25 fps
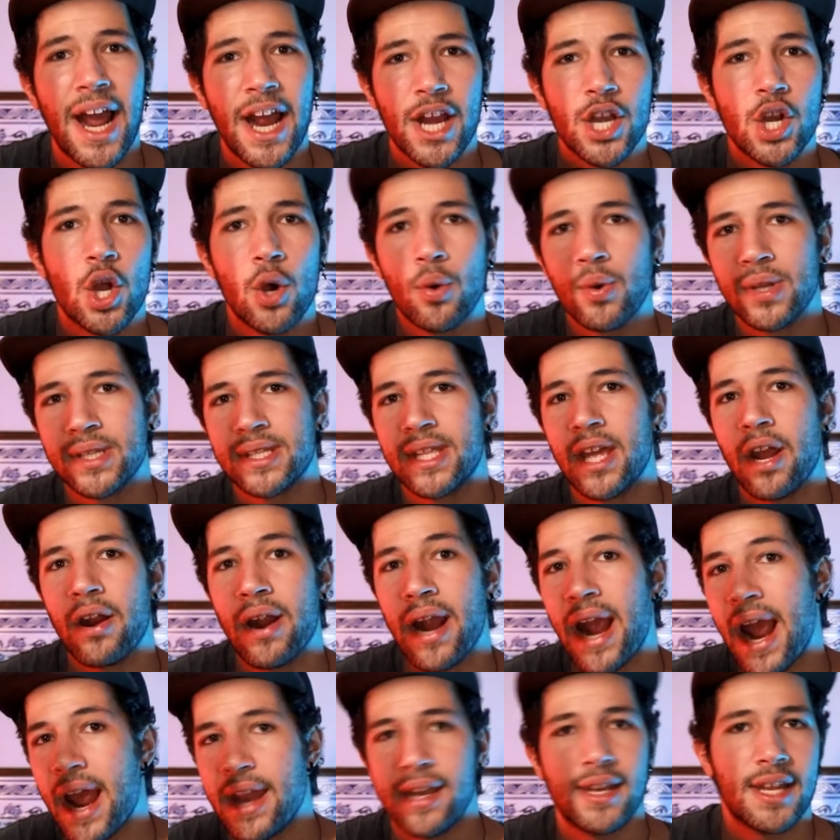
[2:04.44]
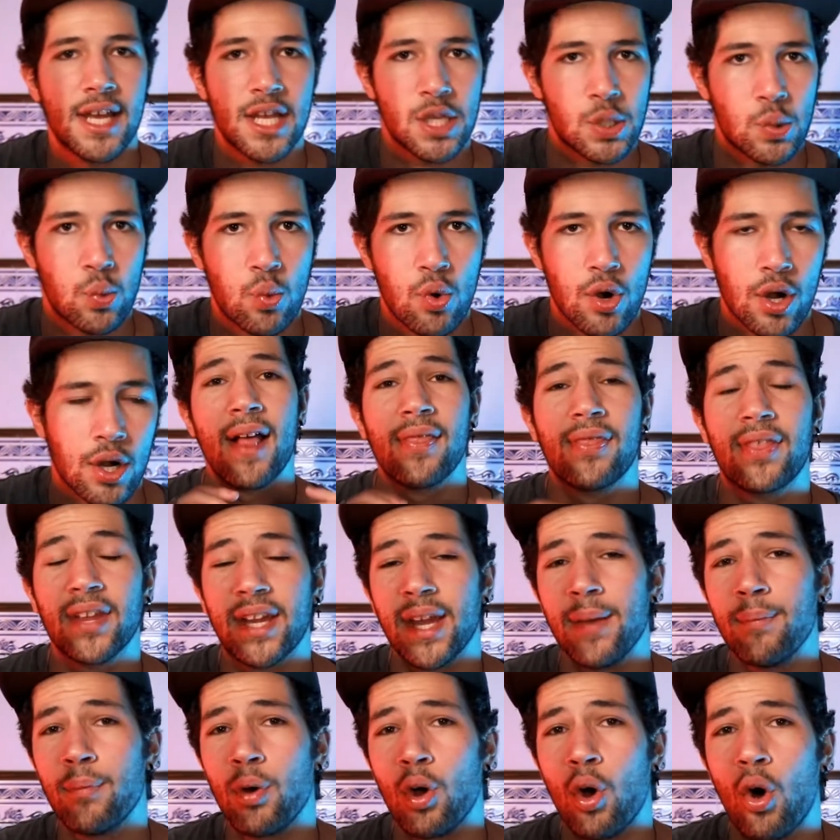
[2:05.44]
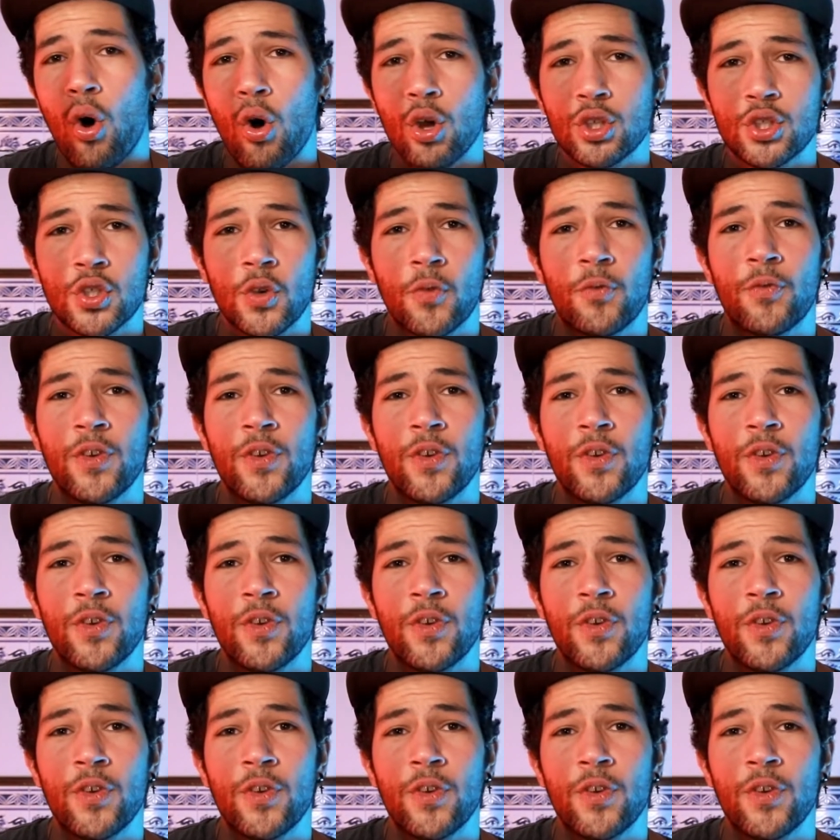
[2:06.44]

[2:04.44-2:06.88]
I know is there and does work. The gimbal also